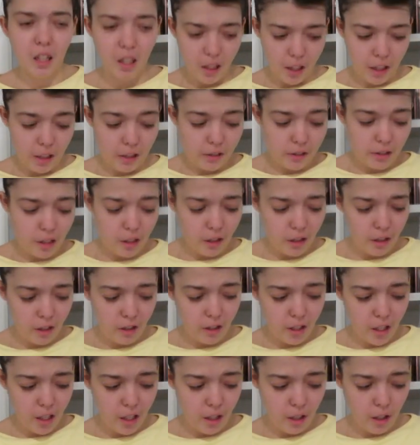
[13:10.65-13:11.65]
Because
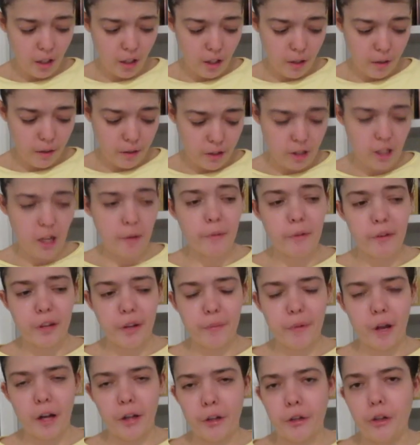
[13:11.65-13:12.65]
typically the, some of
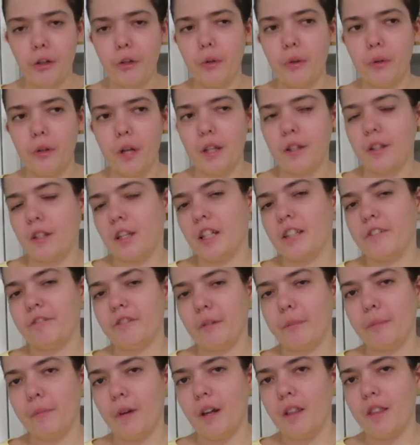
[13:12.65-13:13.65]
them are due at the end of
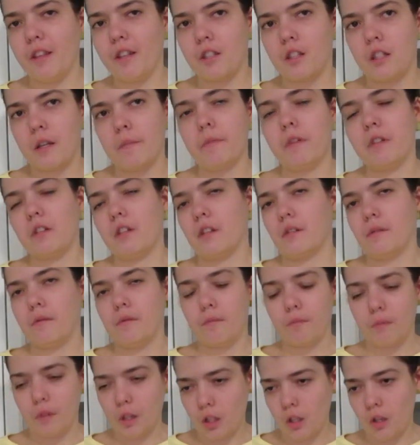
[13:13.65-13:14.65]
the month, some of
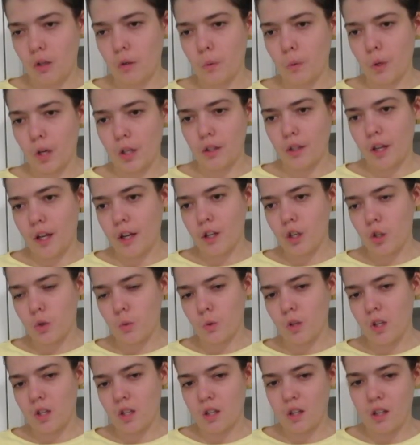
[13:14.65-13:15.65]
them due on next
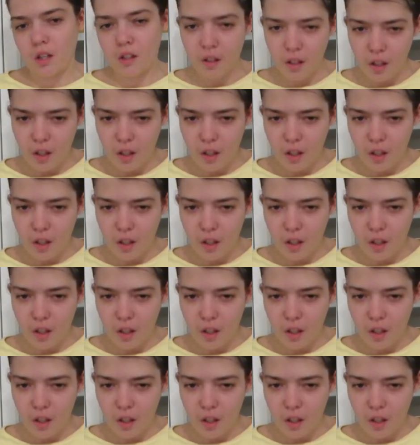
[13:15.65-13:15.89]
week,